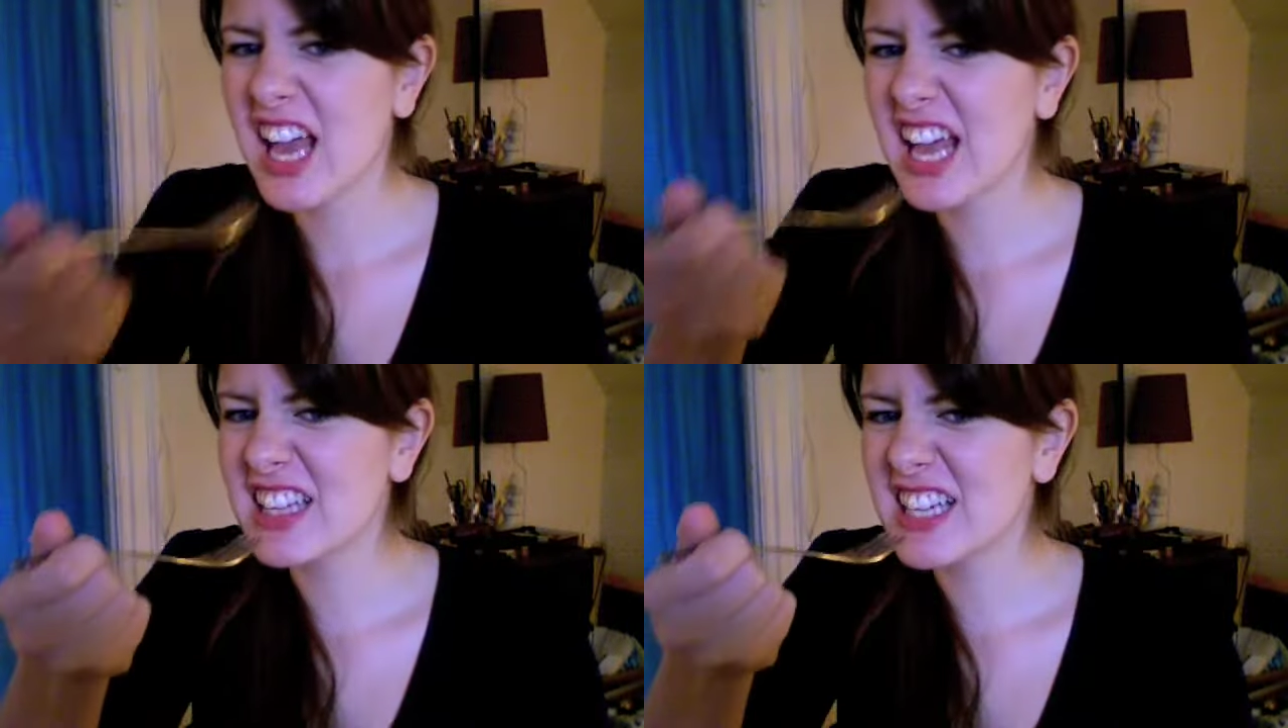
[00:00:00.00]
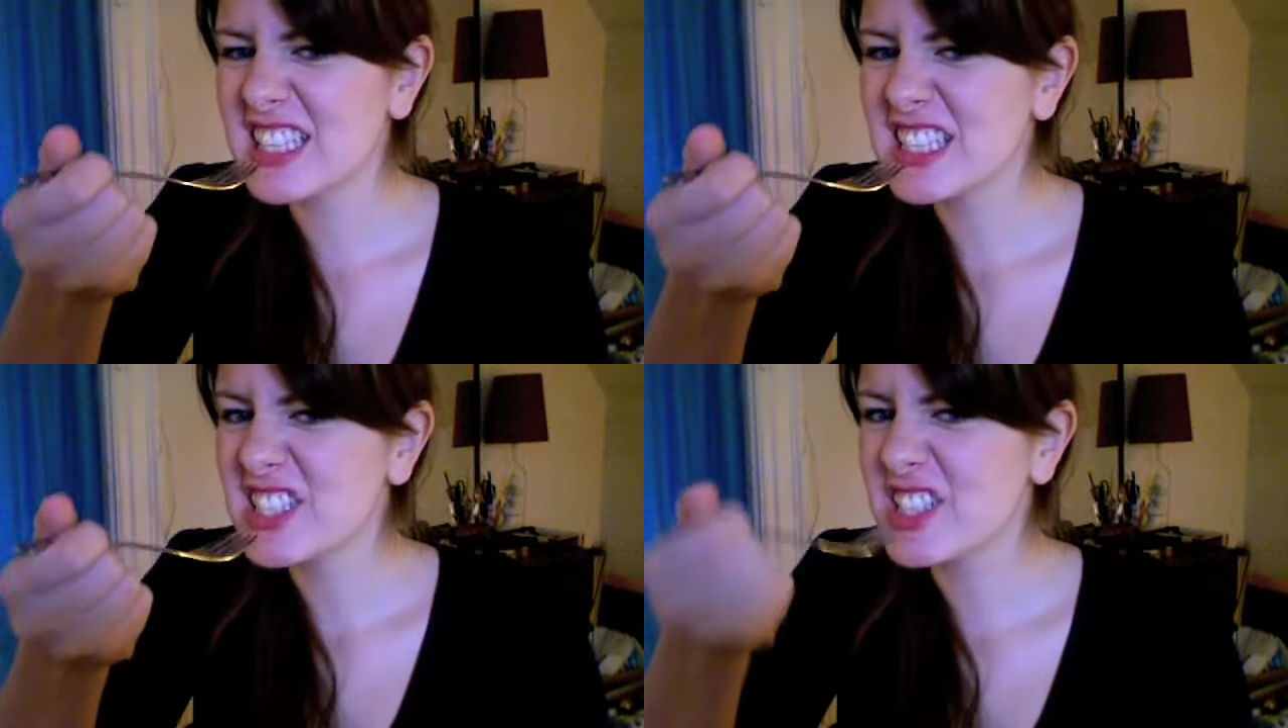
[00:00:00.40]
and they
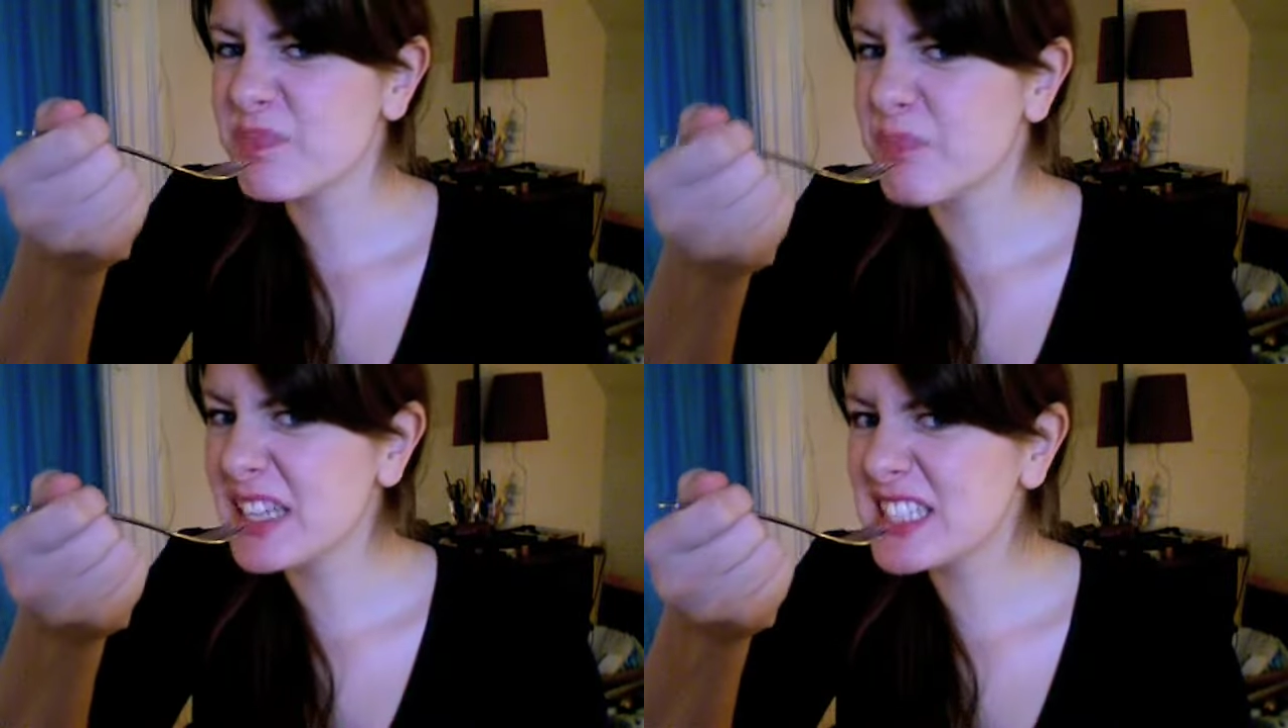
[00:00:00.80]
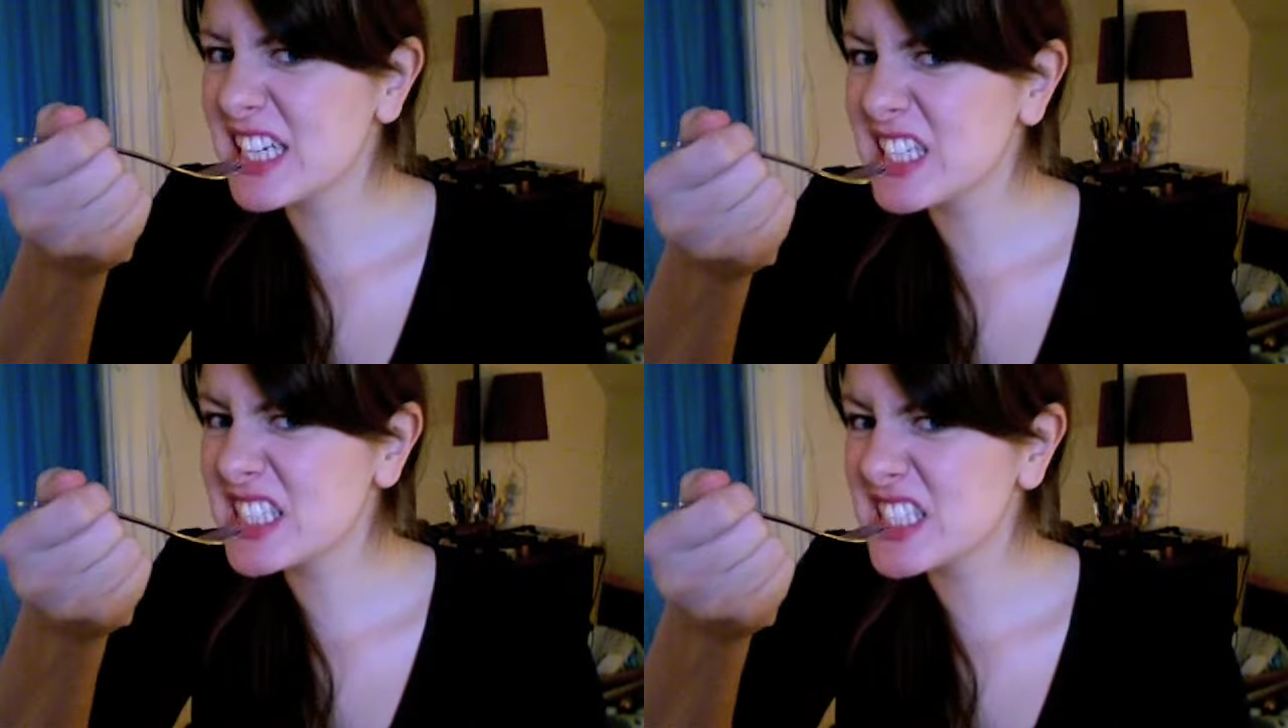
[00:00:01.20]
bite
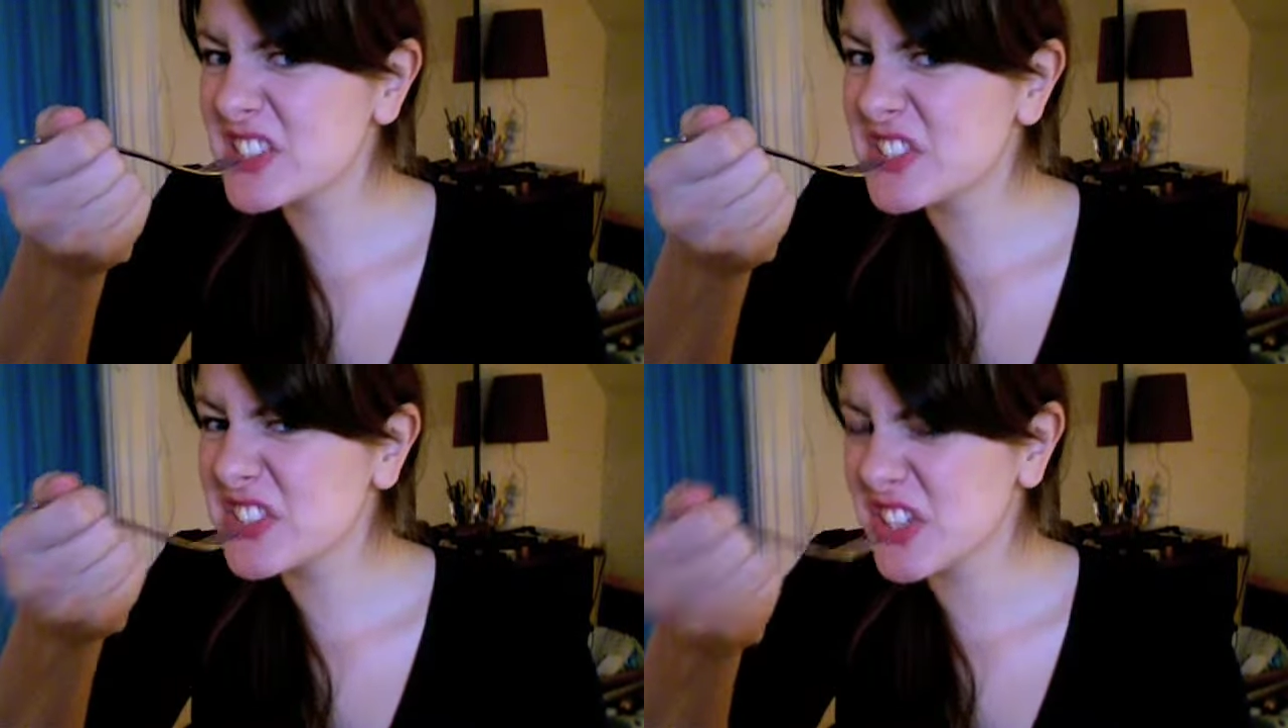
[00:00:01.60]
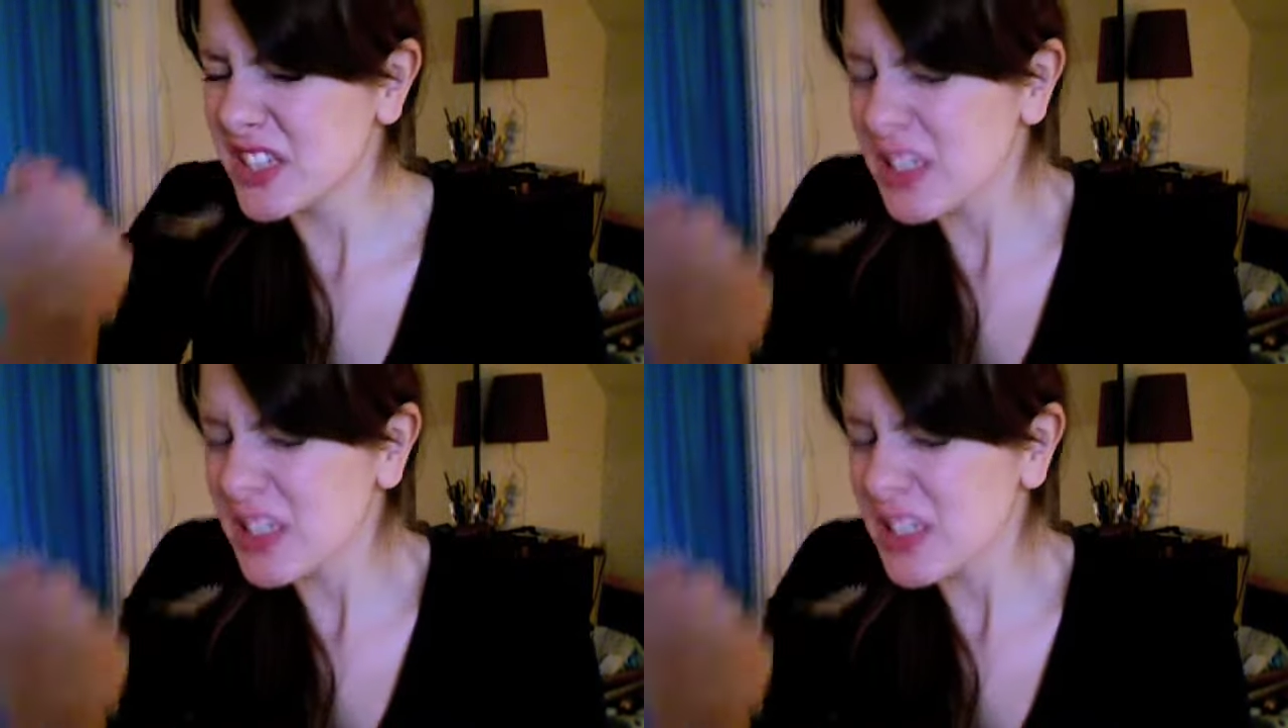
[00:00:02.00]
down on their fork.